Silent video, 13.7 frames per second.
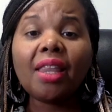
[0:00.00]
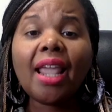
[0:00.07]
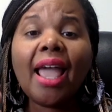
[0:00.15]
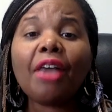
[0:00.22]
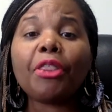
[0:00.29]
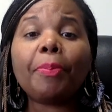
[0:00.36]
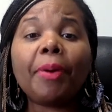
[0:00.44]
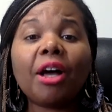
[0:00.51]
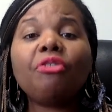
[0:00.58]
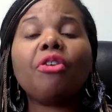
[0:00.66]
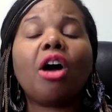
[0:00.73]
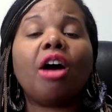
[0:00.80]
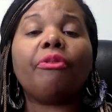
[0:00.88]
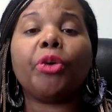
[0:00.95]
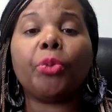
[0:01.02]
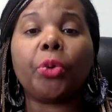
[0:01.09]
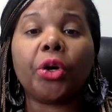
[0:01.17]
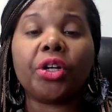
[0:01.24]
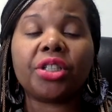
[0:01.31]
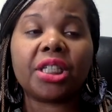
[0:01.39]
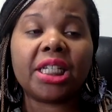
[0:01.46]
how the puff offered
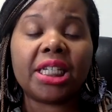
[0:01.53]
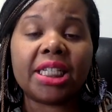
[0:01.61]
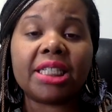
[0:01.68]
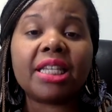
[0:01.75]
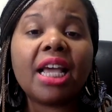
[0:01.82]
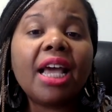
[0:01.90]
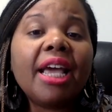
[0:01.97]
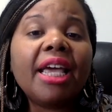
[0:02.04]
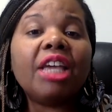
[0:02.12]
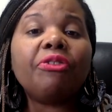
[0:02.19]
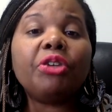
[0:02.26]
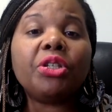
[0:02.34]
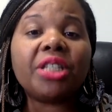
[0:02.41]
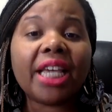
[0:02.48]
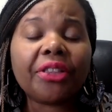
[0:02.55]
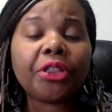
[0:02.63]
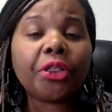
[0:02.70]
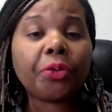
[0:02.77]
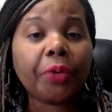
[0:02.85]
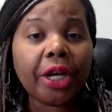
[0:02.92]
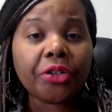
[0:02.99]
works is if you take the
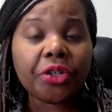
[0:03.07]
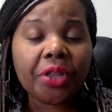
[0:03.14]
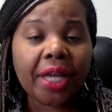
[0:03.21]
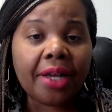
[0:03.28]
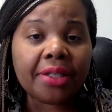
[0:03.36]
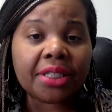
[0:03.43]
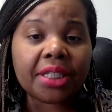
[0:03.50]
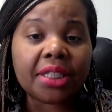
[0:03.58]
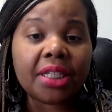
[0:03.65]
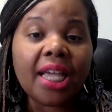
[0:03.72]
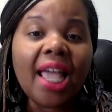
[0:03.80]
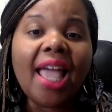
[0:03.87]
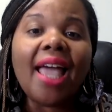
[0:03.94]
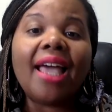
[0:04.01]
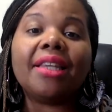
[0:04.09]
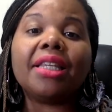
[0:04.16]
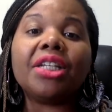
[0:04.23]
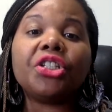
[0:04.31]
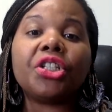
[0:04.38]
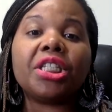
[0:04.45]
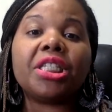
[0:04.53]
300,000 and
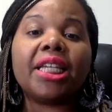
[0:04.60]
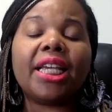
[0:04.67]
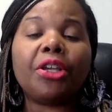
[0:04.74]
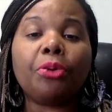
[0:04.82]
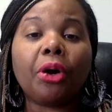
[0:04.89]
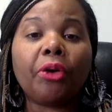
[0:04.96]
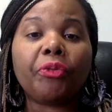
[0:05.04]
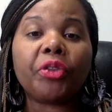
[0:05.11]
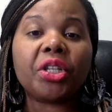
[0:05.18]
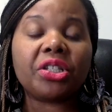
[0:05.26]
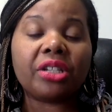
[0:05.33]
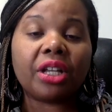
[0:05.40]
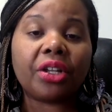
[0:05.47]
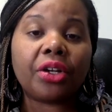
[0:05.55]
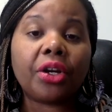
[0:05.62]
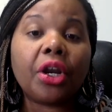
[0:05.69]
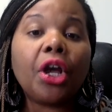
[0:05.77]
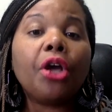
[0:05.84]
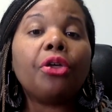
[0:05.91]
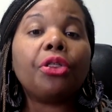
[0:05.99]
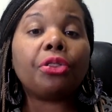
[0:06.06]
let's just say you offer the seller
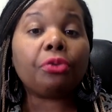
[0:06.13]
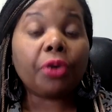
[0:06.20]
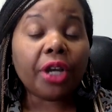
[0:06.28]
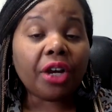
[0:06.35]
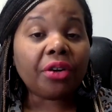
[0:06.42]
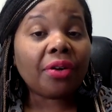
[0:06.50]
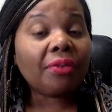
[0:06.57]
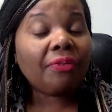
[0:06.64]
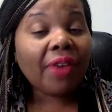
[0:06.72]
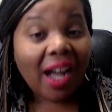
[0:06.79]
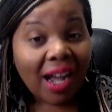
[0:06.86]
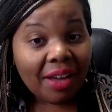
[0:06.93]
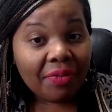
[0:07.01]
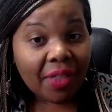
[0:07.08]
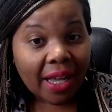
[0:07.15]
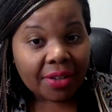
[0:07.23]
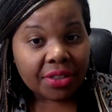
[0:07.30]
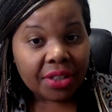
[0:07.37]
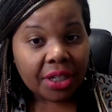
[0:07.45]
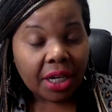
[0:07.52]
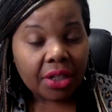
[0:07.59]

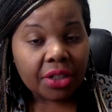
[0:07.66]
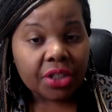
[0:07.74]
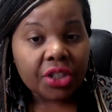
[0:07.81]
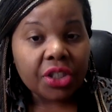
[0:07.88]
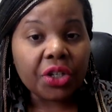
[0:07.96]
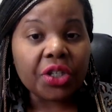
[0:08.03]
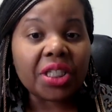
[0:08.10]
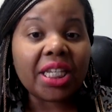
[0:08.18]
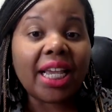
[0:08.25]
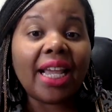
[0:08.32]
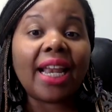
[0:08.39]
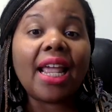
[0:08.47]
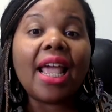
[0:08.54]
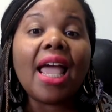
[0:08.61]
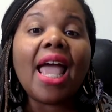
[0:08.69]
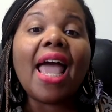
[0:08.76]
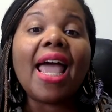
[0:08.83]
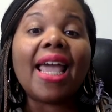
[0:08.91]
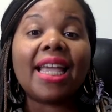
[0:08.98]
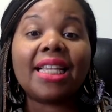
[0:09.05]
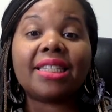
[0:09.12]
$305,000. So you're saying,
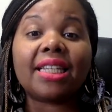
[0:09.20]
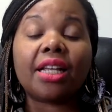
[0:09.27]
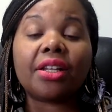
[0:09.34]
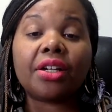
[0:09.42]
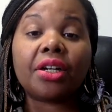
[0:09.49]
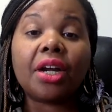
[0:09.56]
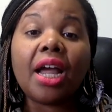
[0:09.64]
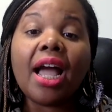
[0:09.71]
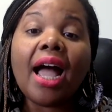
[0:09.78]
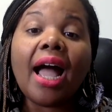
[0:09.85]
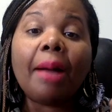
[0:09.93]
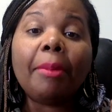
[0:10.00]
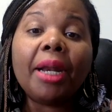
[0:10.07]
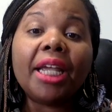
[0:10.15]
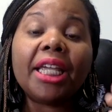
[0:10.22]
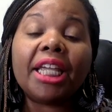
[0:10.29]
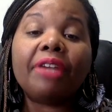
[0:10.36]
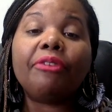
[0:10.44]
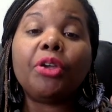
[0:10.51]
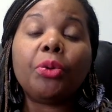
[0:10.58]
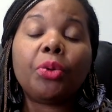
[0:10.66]
hey seller, I'm gonna
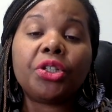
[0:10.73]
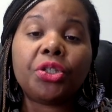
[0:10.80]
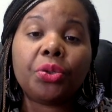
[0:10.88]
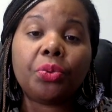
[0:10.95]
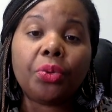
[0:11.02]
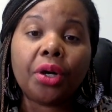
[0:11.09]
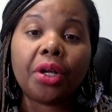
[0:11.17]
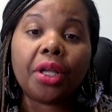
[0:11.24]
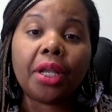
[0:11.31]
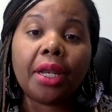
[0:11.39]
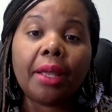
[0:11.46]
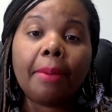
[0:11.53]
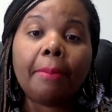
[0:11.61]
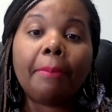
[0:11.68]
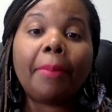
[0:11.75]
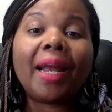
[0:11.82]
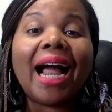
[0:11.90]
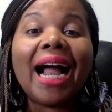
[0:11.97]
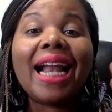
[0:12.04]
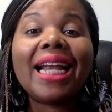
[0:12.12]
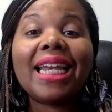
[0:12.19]
give you what you want, but
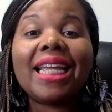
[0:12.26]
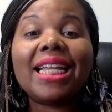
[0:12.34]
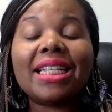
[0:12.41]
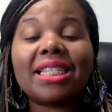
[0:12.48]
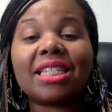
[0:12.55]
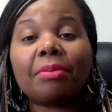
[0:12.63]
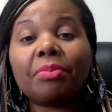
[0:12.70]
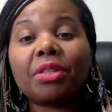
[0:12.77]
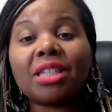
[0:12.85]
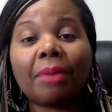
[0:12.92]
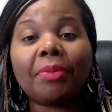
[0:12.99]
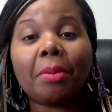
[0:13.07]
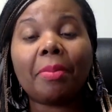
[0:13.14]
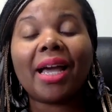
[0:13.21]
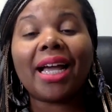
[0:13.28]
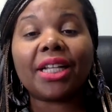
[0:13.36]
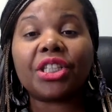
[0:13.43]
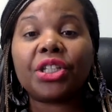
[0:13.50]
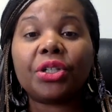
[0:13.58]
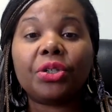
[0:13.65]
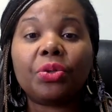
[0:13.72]
I need something back
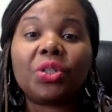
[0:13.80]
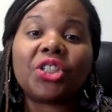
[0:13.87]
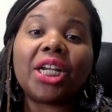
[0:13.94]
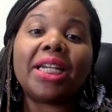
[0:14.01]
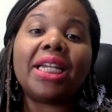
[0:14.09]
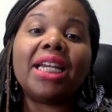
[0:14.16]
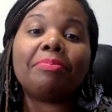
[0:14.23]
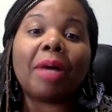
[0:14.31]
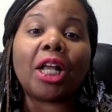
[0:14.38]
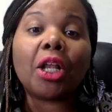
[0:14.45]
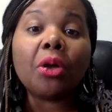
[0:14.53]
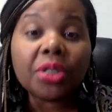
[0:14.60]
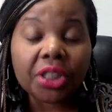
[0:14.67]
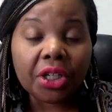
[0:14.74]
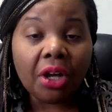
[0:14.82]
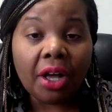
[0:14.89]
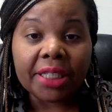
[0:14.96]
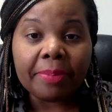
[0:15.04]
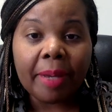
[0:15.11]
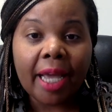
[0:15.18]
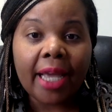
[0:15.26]
too, which I needed my closing
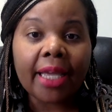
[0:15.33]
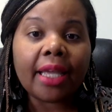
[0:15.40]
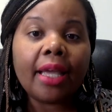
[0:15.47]
costs back.